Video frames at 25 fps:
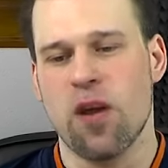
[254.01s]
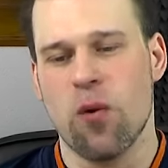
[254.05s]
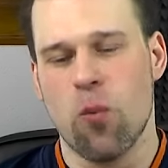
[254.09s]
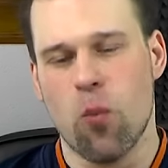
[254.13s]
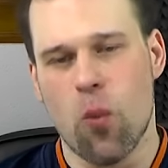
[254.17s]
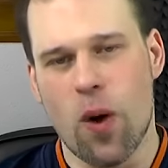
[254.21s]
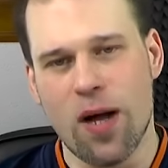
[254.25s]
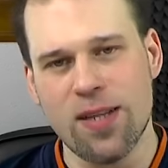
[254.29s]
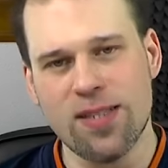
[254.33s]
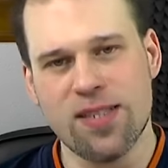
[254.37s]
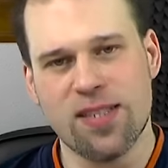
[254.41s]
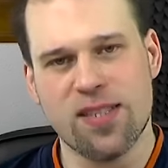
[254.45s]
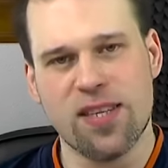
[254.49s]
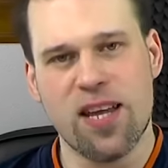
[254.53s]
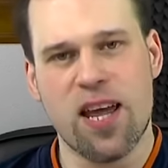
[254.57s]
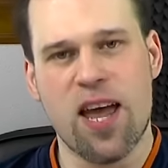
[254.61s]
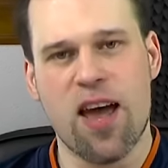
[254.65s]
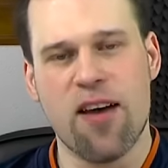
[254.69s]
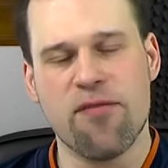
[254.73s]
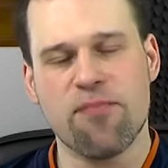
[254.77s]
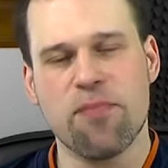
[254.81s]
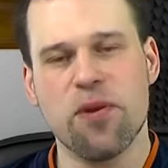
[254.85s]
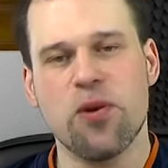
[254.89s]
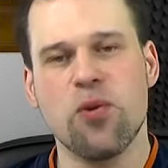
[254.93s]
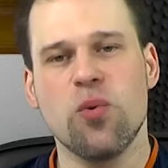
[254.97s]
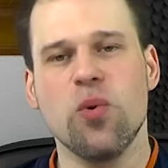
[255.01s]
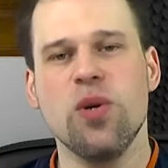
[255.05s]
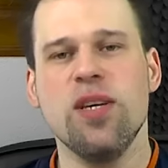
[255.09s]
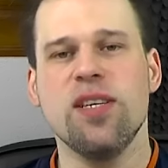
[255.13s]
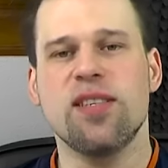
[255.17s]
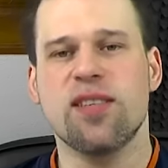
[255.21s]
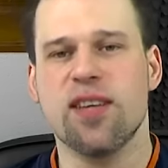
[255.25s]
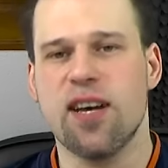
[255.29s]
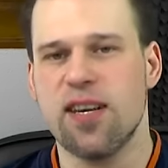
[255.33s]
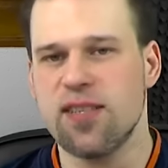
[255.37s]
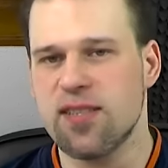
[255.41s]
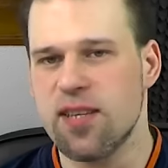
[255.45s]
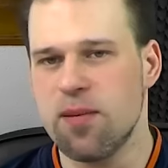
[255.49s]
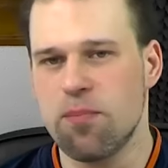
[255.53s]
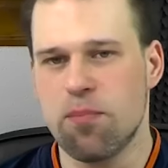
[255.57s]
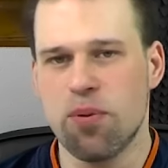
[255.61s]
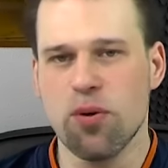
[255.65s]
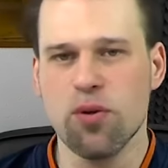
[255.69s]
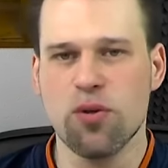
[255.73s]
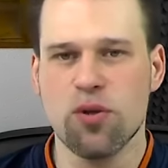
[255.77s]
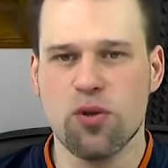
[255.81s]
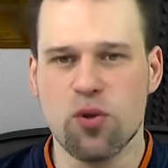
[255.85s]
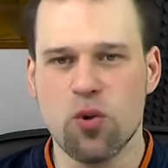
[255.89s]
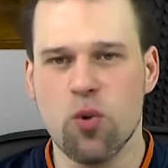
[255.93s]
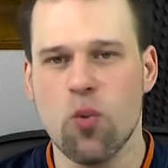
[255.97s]
once they have been resized and
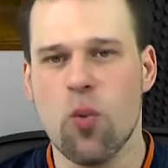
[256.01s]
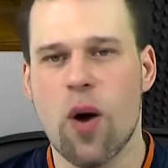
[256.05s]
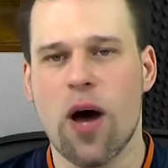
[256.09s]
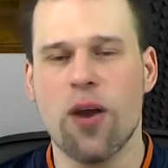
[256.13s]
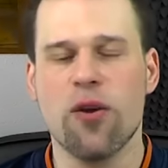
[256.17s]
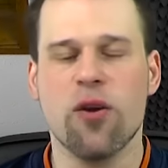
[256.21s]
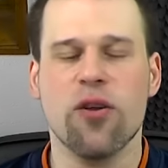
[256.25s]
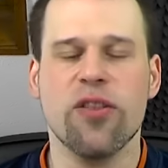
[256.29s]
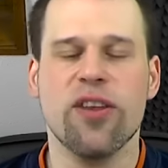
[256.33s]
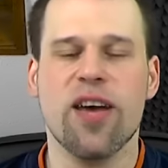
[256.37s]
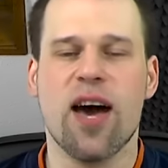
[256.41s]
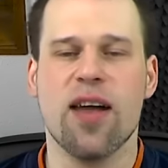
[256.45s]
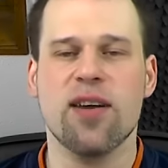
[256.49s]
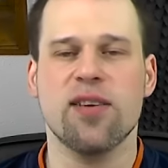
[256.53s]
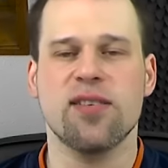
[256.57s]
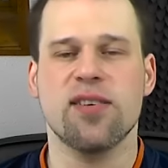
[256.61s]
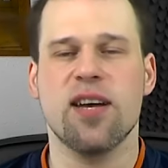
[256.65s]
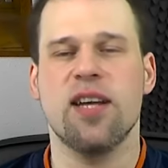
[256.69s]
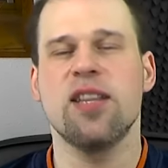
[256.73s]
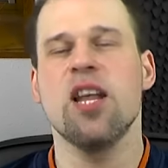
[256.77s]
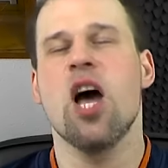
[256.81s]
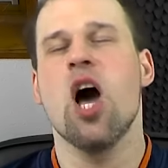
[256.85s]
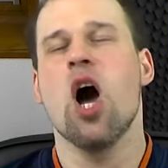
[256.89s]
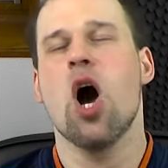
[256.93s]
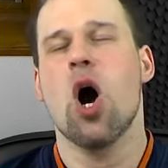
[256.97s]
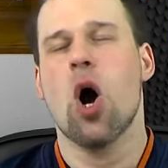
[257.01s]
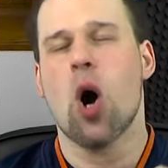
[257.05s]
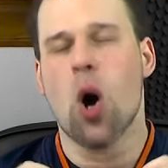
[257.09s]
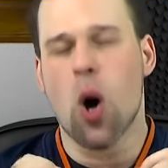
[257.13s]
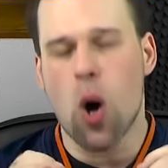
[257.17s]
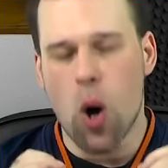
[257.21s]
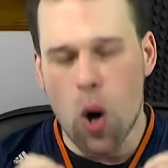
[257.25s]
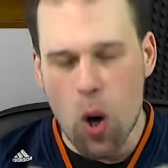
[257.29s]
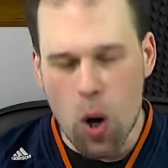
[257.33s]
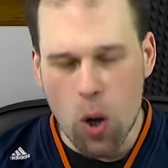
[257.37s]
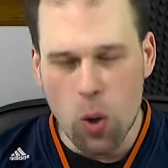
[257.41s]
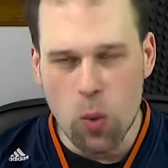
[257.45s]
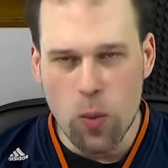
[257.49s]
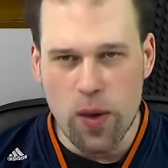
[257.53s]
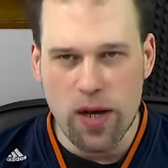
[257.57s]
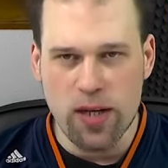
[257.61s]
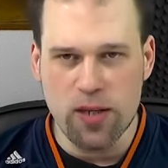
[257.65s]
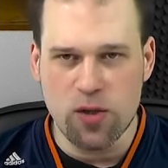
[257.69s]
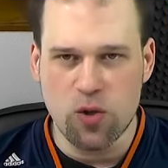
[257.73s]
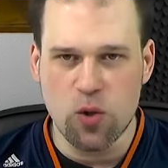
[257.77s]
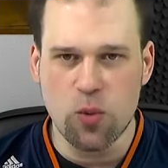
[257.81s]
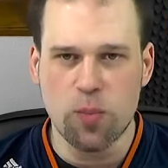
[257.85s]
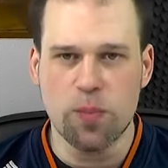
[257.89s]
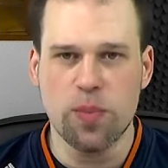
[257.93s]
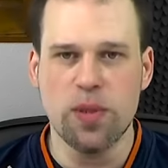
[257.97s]
put to one or the other side,
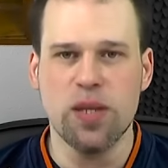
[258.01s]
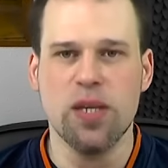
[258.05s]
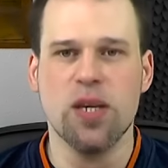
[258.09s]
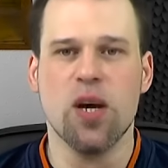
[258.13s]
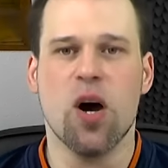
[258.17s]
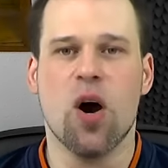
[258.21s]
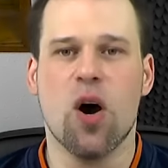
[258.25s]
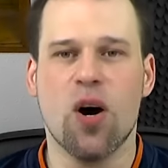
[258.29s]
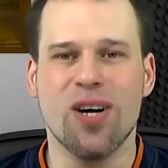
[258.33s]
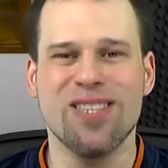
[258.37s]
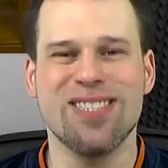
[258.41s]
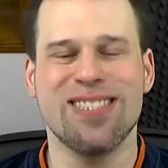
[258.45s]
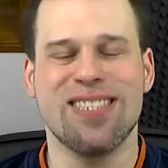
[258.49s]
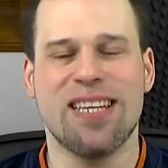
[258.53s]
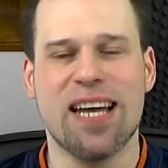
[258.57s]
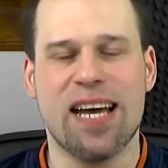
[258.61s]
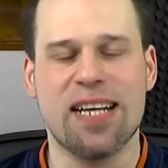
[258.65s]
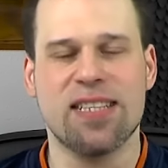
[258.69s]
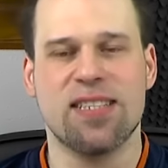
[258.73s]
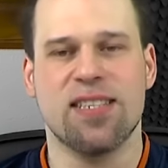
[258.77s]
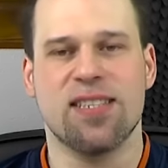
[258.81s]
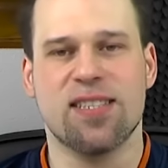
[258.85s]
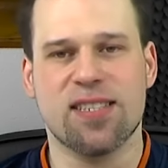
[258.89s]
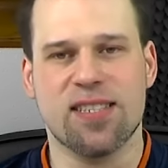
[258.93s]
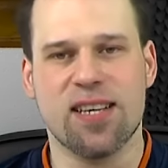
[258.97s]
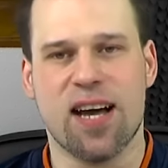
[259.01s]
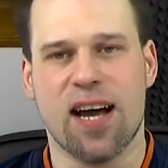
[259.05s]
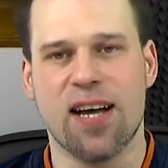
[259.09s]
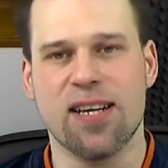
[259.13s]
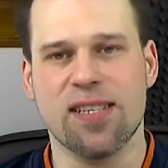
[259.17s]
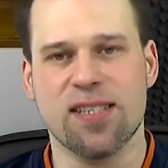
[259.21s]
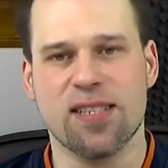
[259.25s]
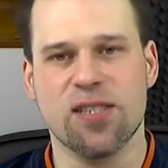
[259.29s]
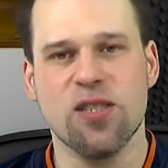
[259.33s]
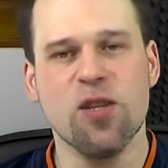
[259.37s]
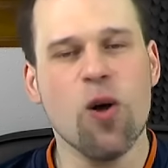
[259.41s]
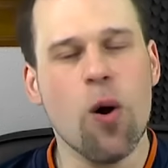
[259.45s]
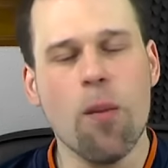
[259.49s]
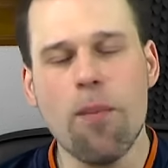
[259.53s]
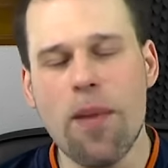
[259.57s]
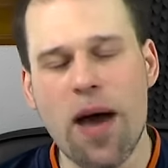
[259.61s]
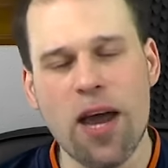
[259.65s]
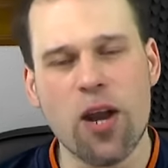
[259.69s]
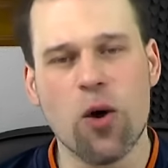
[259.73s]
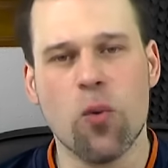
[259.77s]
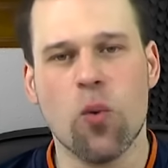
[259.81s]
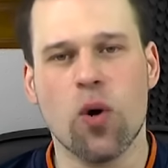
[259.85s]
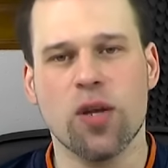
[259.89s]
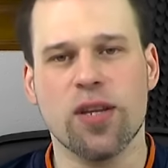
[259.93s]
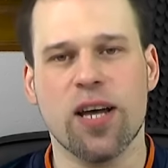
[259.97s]
always to be on that size, no
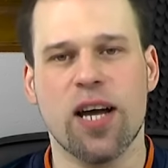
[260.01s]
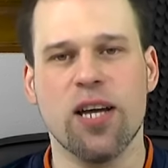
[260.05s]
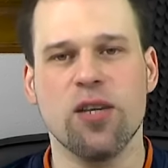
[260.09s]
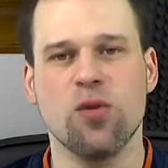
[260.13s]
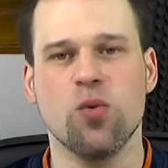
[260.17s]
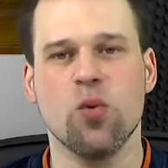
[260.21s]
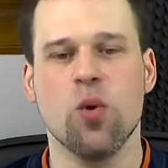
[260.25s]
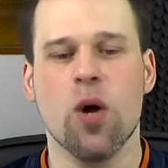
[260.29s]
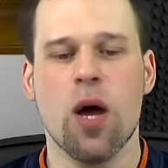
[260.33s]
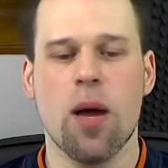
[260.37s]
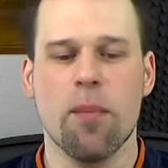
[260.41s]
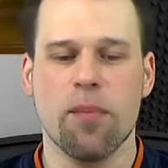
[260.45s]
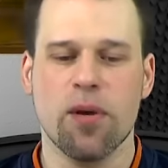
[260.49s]
matter what I do.